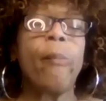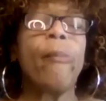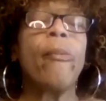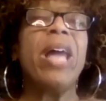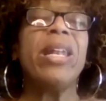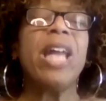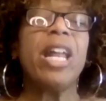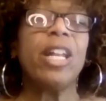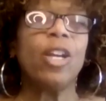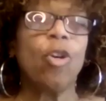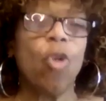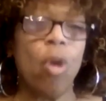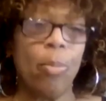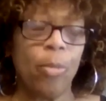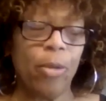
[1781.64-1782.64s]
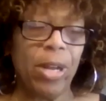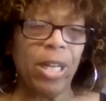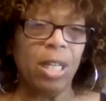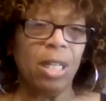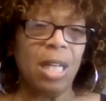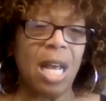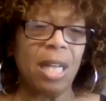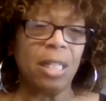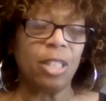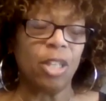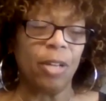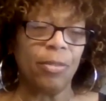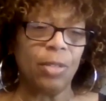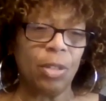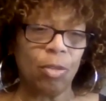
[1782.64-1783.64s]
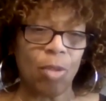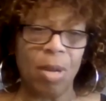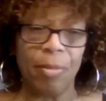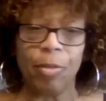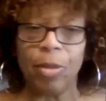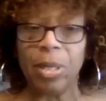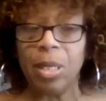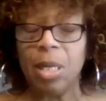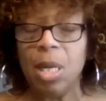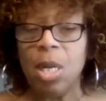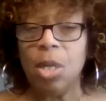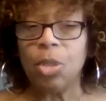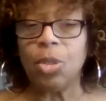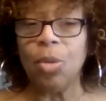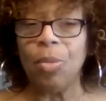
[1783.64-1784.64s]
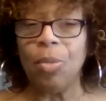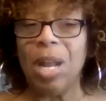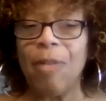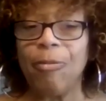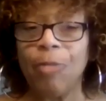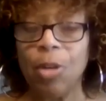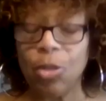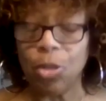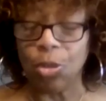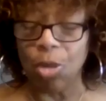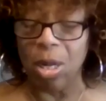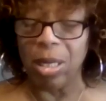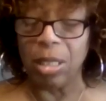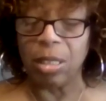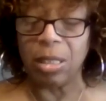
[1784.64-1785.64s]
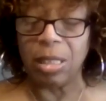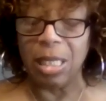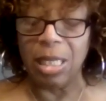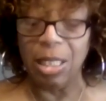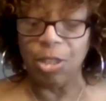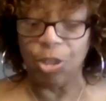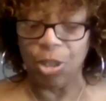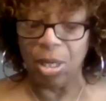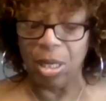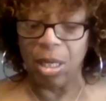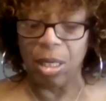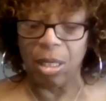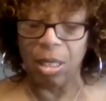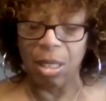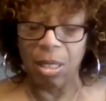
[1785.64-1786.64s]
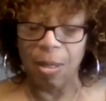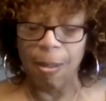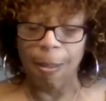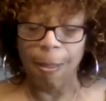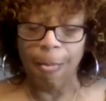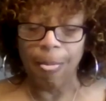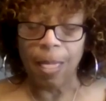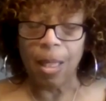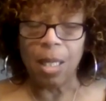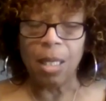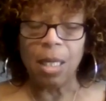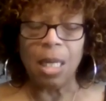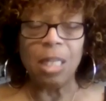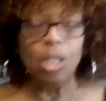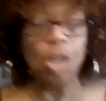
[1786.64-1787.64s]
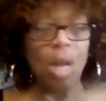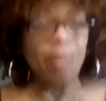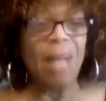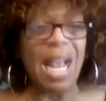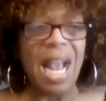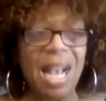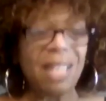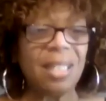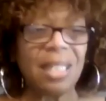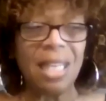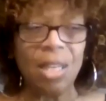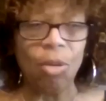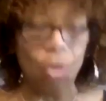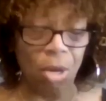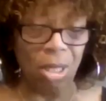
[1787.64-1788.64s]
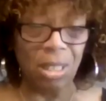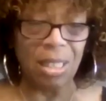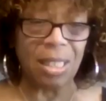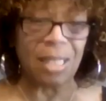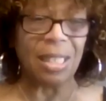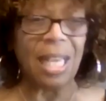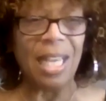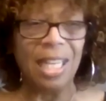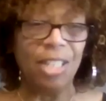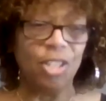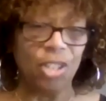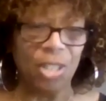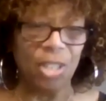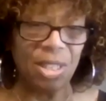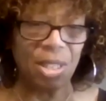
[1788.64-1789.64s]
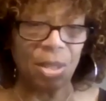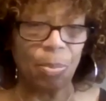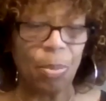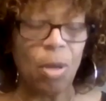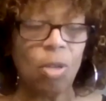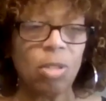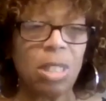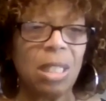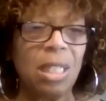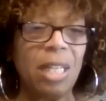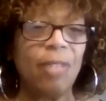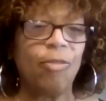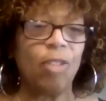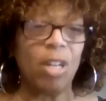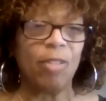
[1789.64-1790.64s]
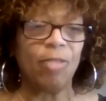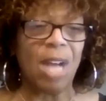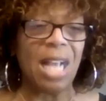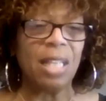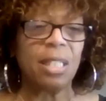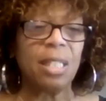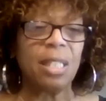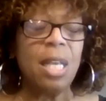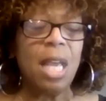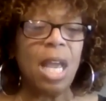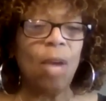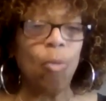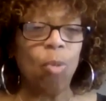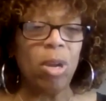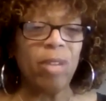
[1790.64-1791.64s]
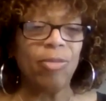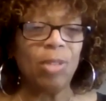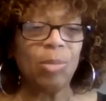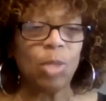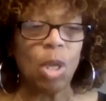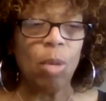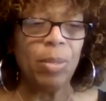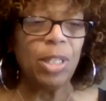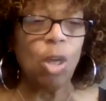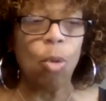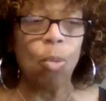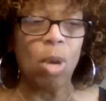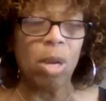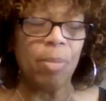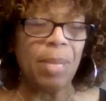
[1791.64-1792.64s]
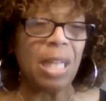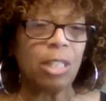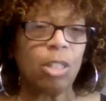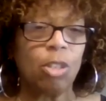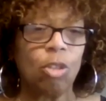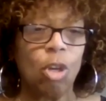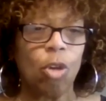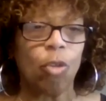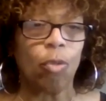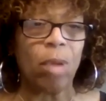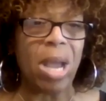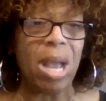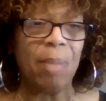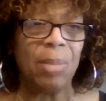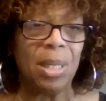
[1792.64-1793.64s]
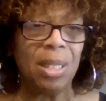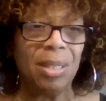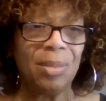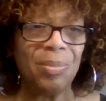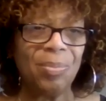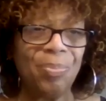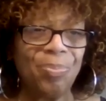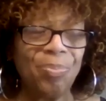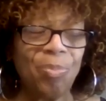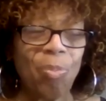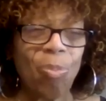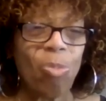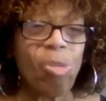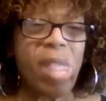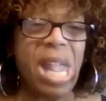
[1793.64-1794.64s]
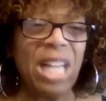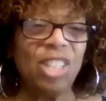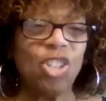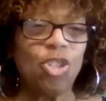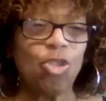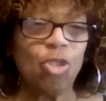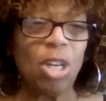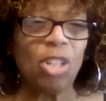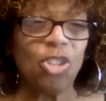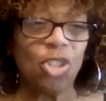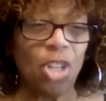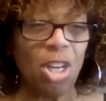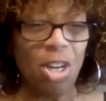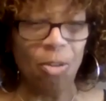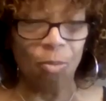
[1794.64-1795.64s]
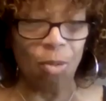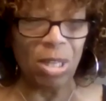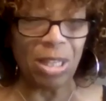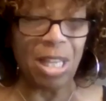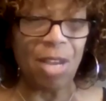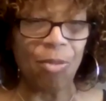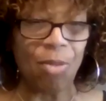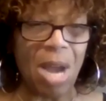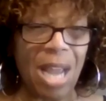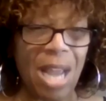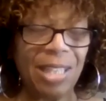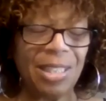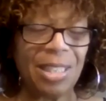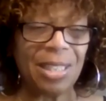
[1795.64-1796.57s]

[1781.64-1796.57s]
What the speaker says: and that incorporated a lot of self-discovery. So when I first started teaching, I'm asking all the sages supposedly for advice. And one of them told me, don't worry about the grammar and structure of what they write.